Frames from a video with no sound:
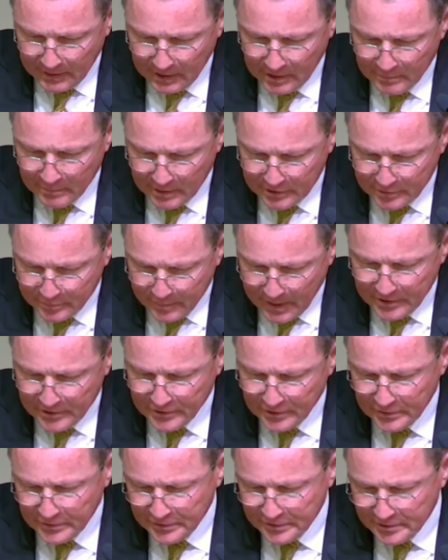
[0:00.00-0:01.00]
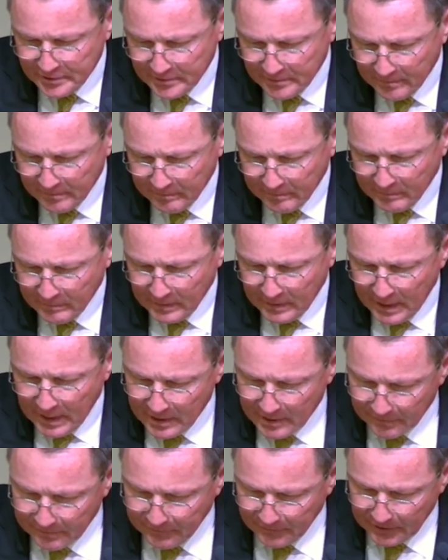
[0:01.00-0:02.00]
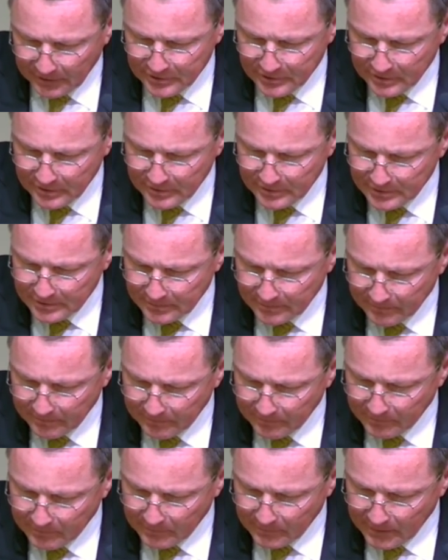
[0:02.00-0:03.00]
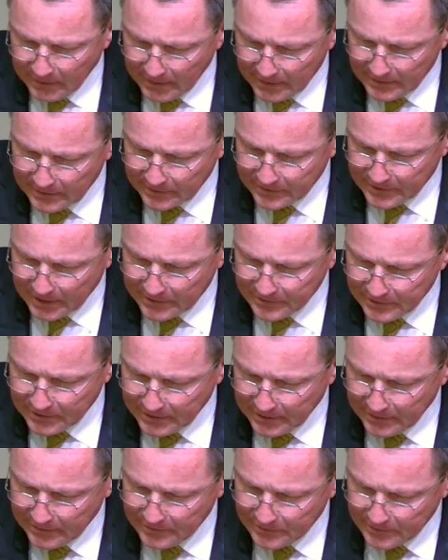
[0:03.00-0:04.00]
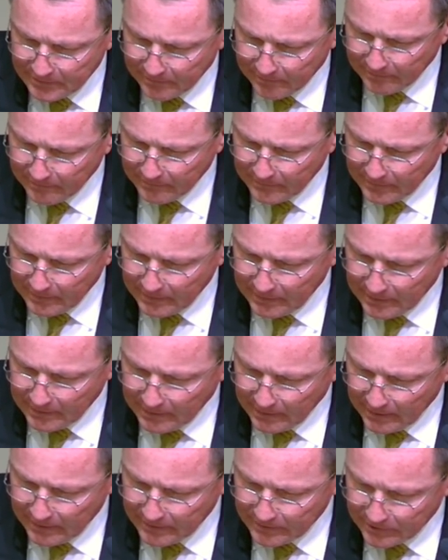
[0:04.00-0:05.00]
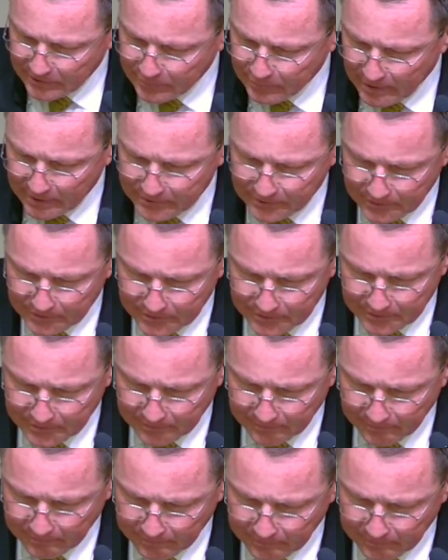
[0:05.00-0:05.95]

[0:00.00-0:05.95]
in much patience, in afflictions, in necessities, in distresses,